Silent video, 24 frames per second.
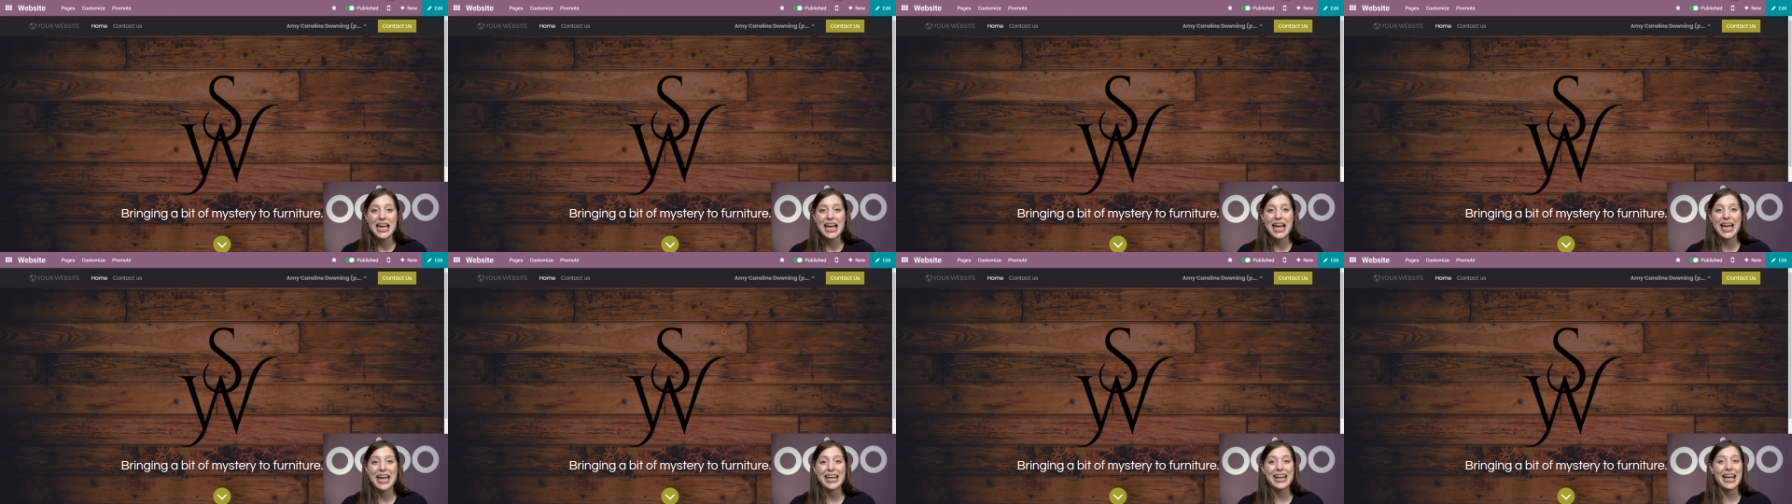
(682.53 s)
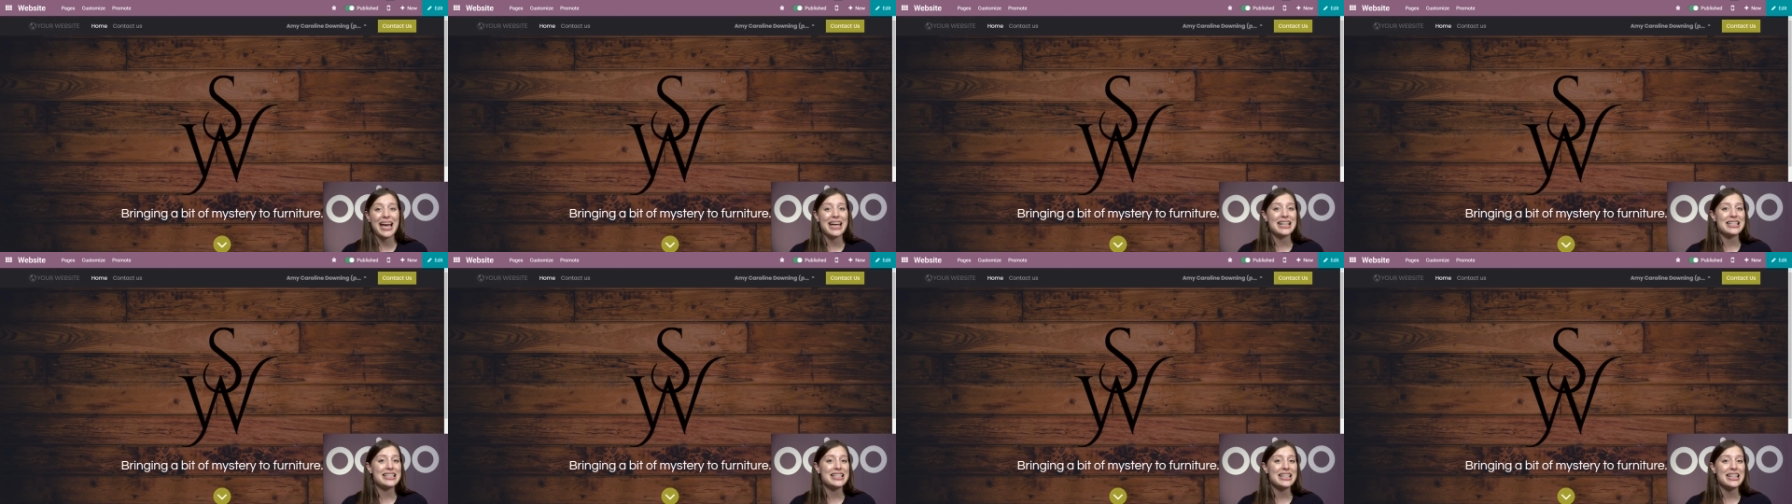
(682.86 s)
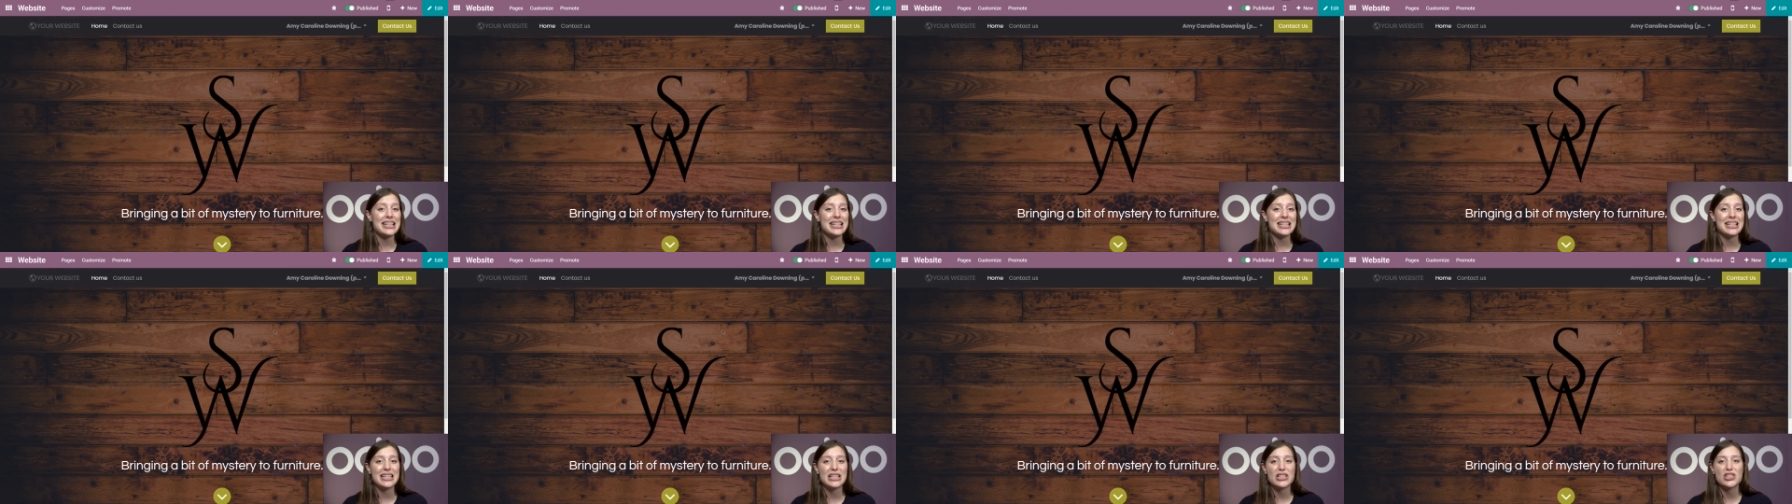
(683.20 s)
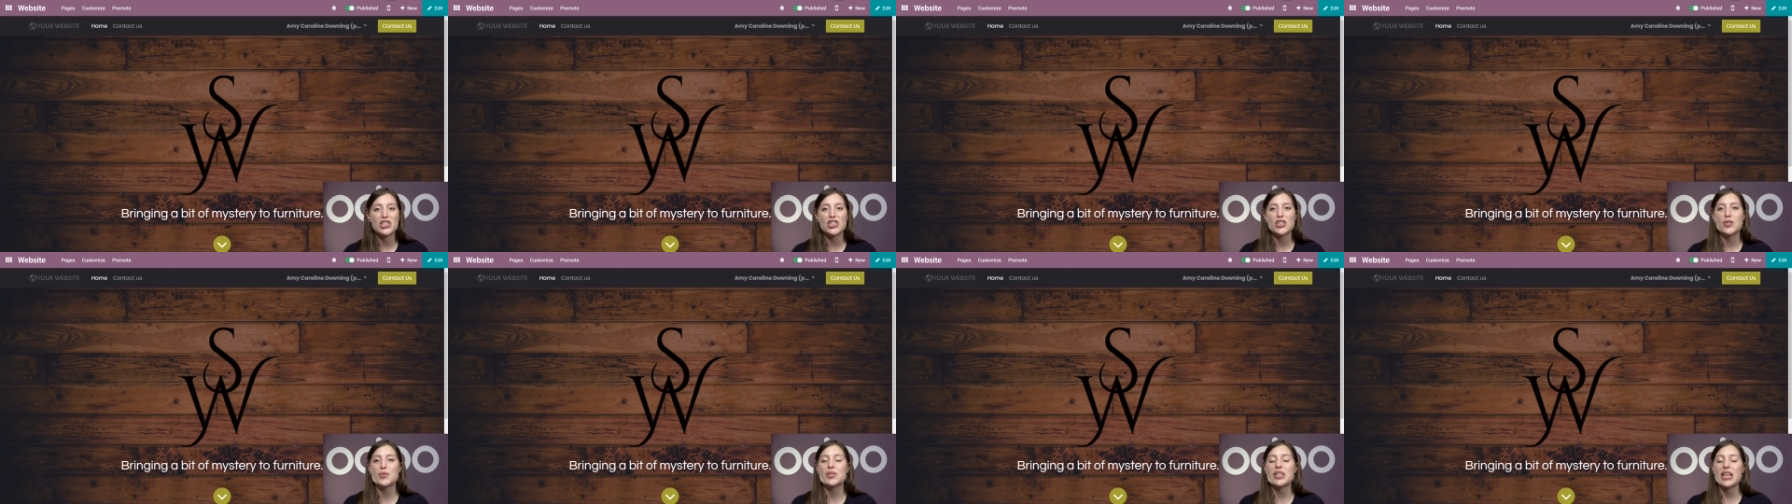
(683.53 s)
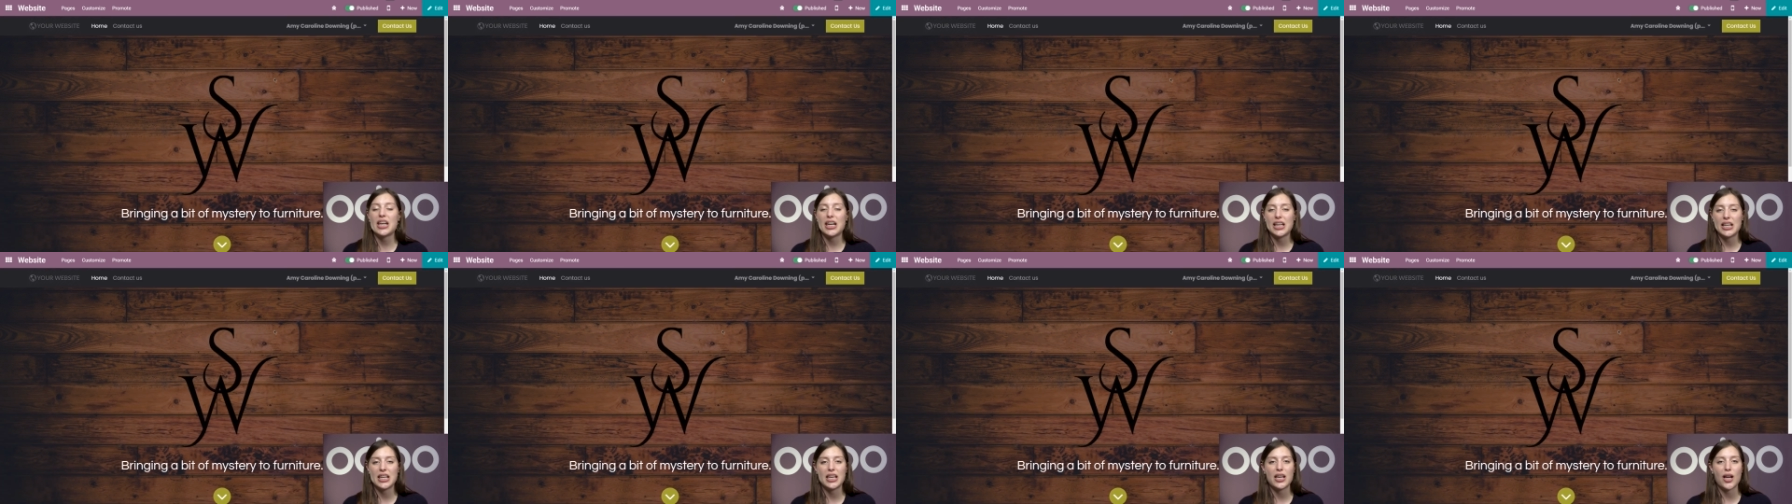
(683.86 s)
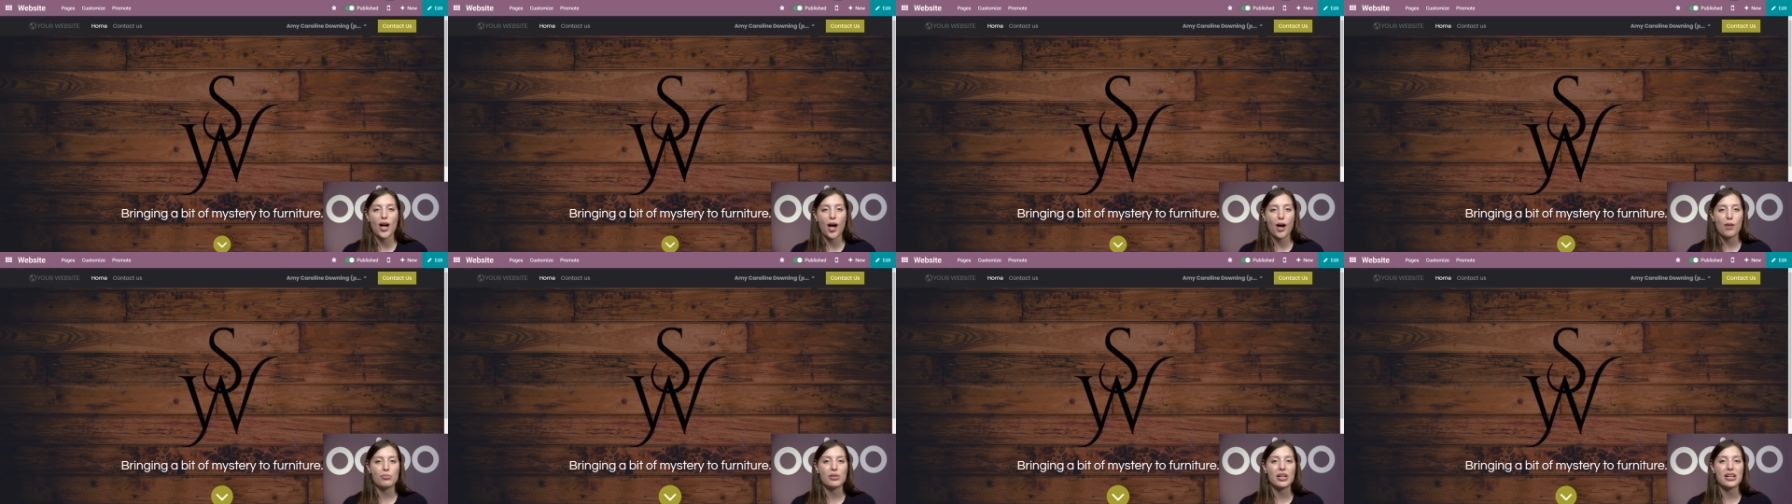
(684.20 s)
And I didn't need to use any
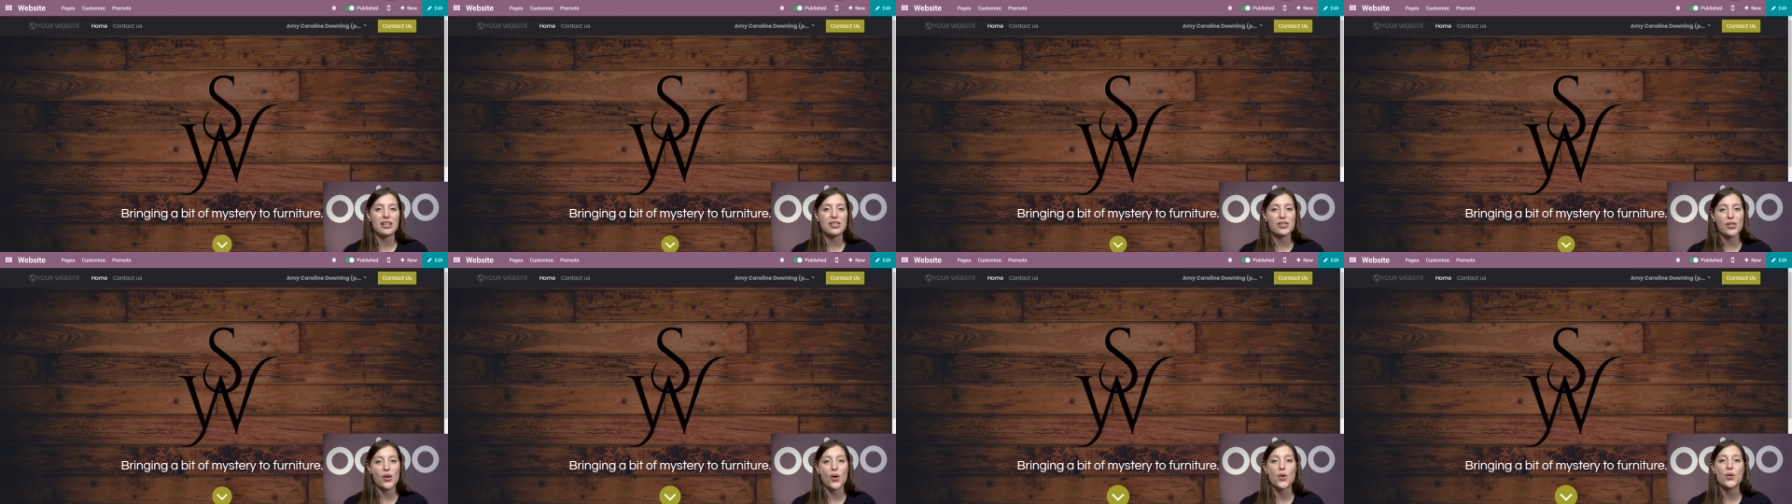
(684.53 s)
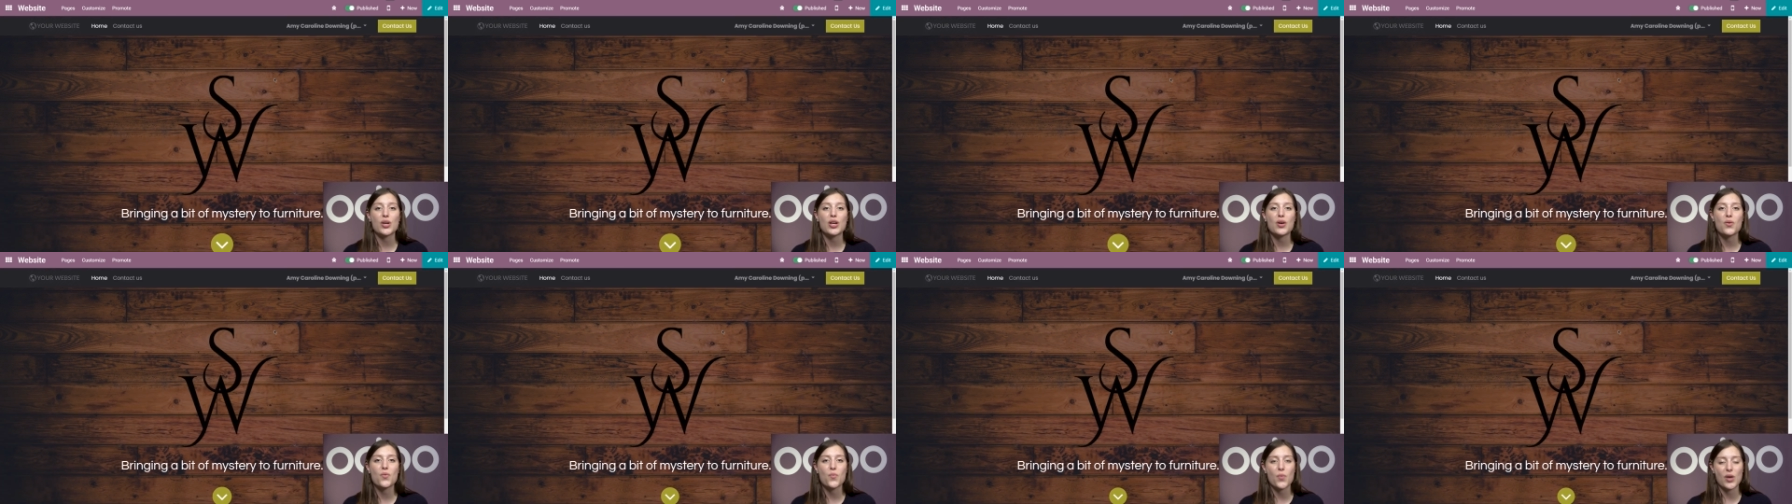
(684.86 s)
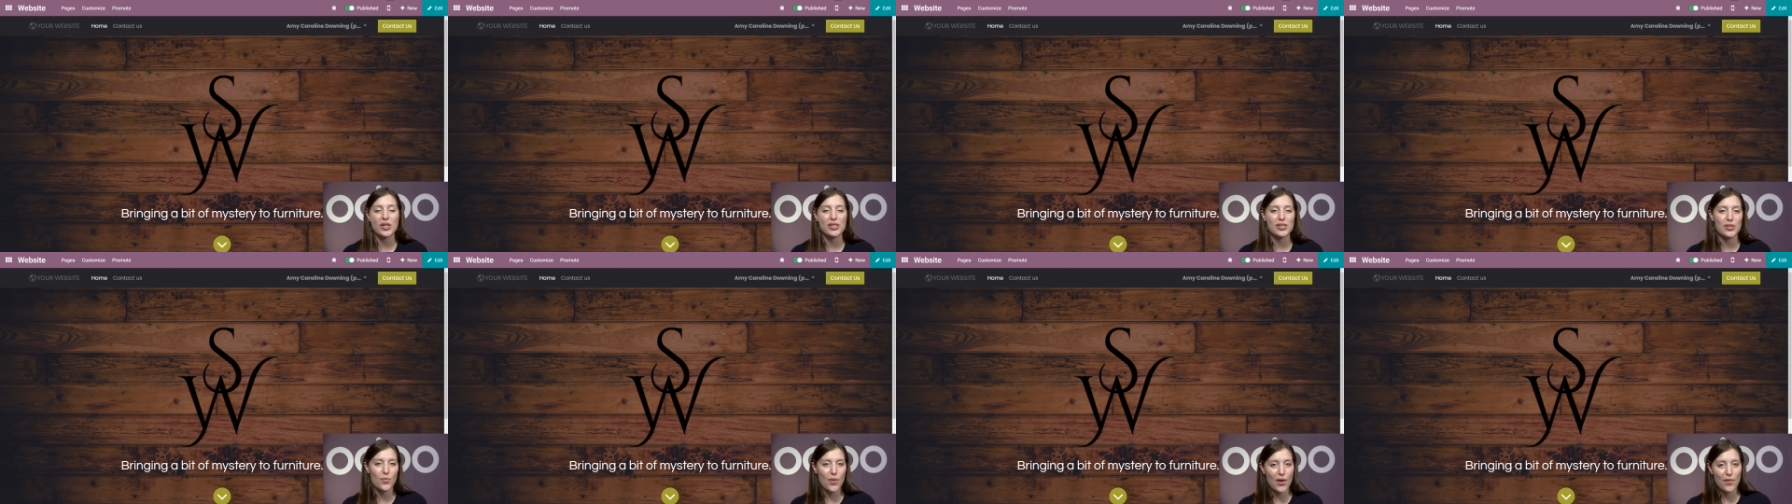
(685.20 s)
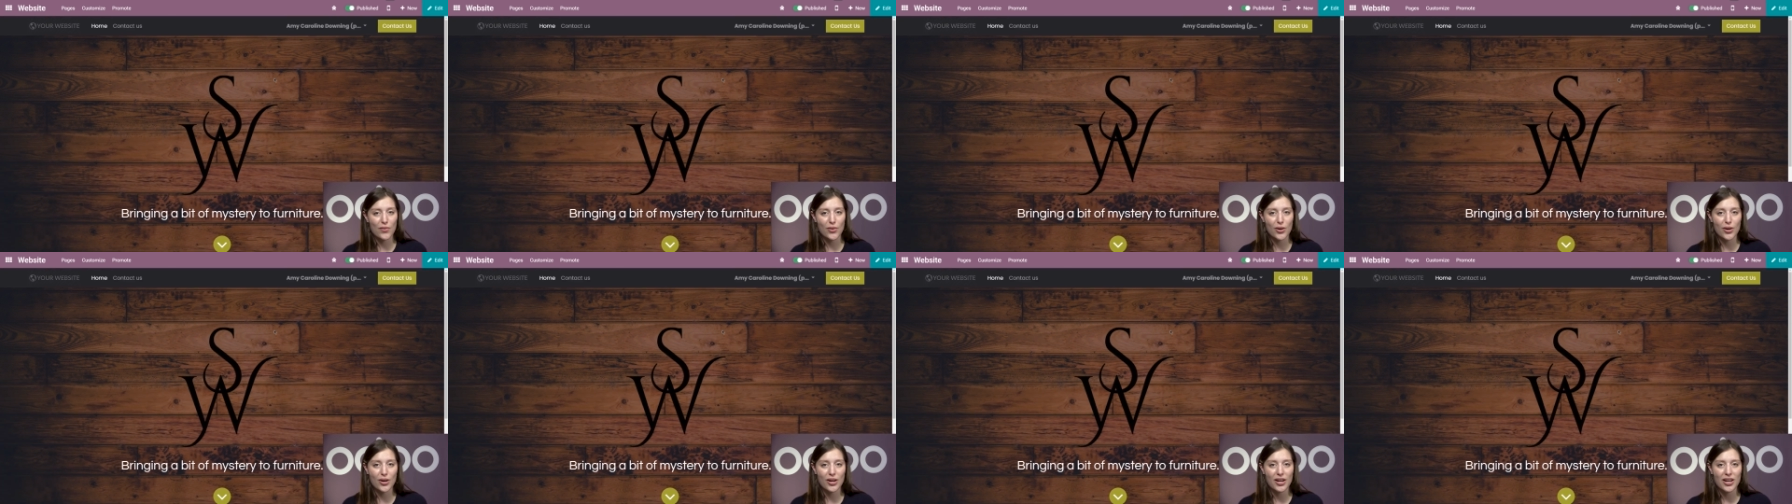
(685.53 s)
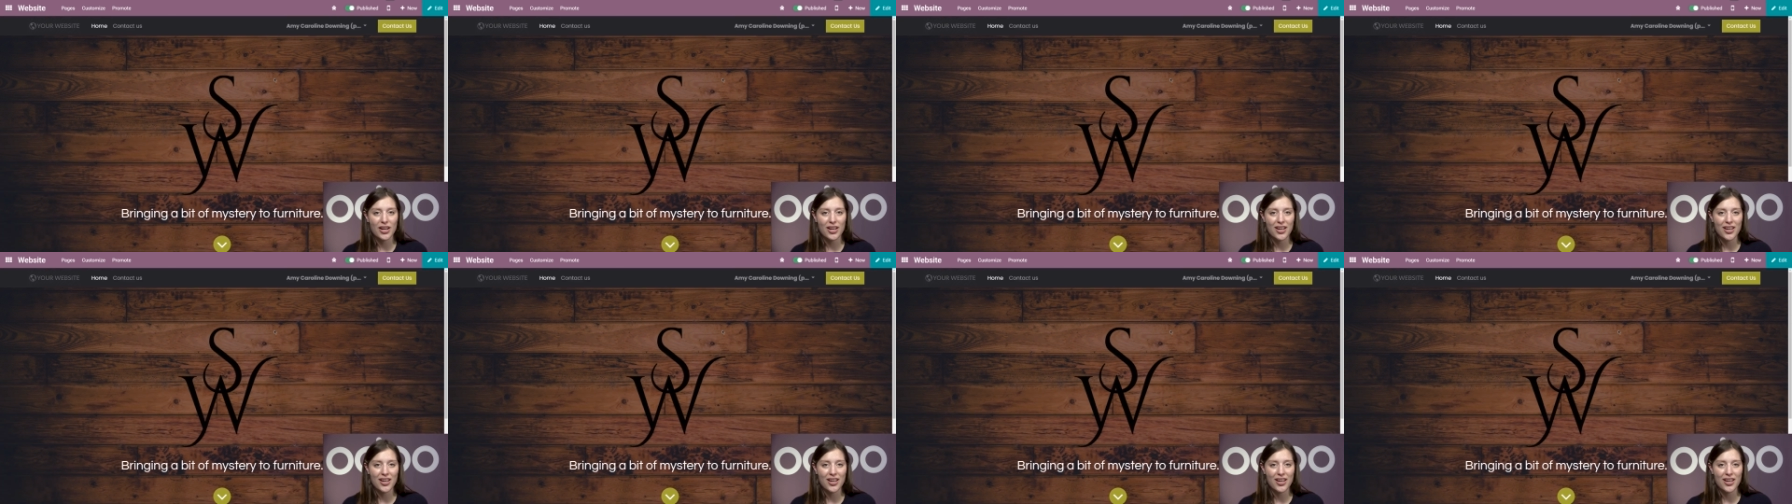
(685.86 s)
complex coding whatsoever.